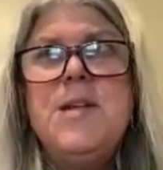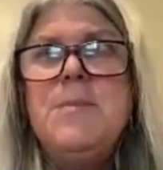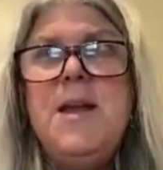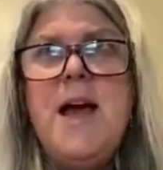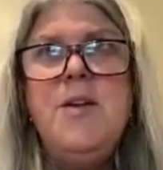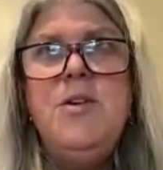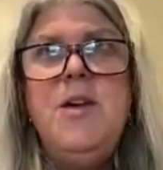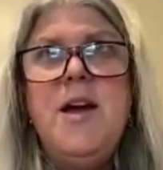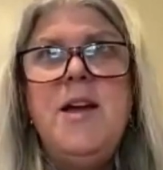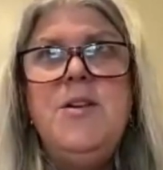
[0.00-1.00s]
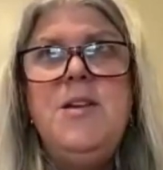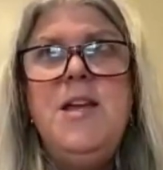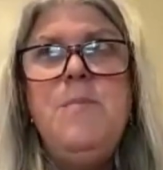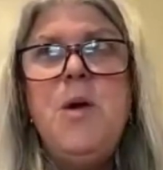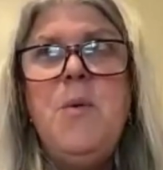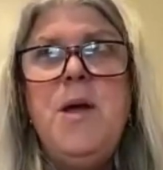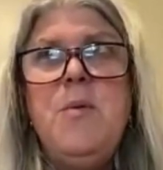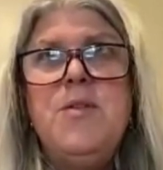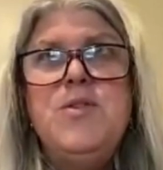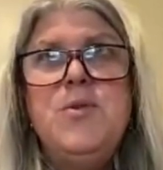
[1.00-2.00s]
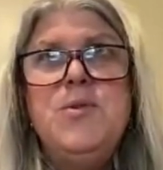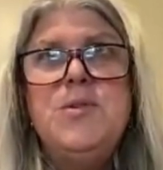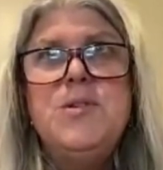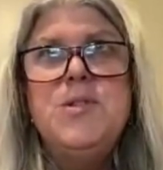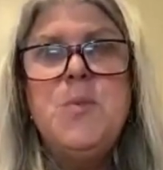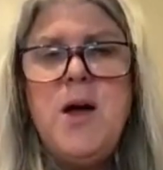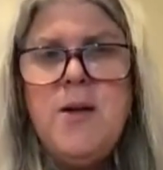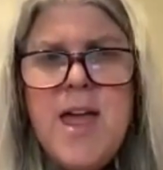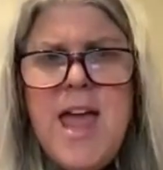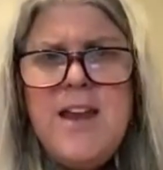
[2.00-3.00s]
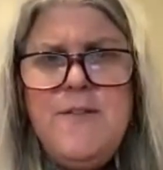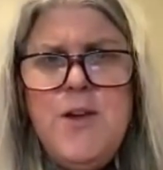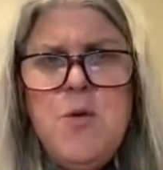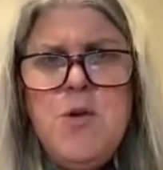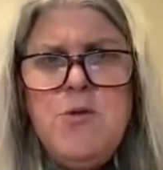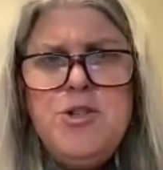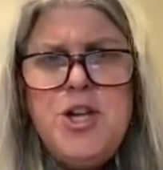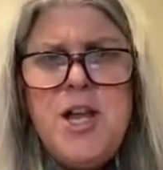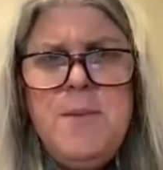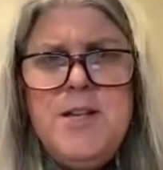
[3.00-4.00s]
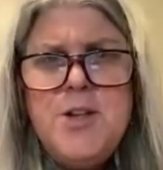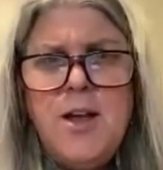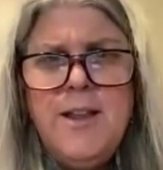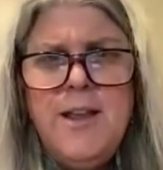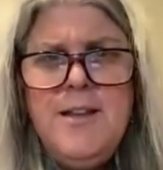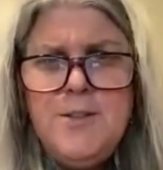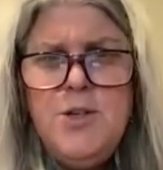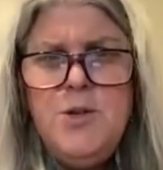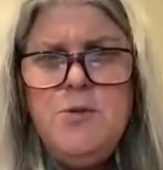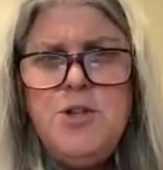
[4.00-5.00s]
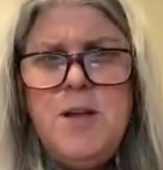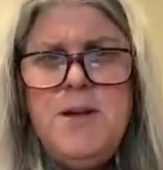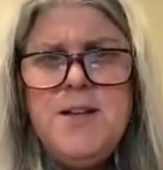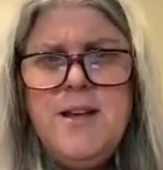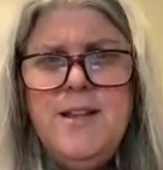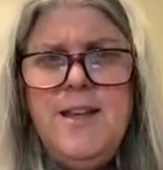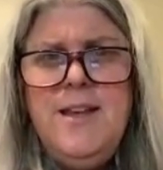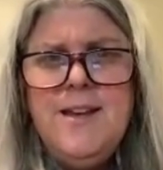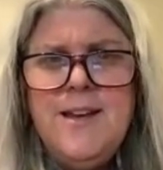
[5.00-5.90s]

I mean, I could keep going with tools as well. And if you don't know Jamie Donley, do you know Jamie Donley?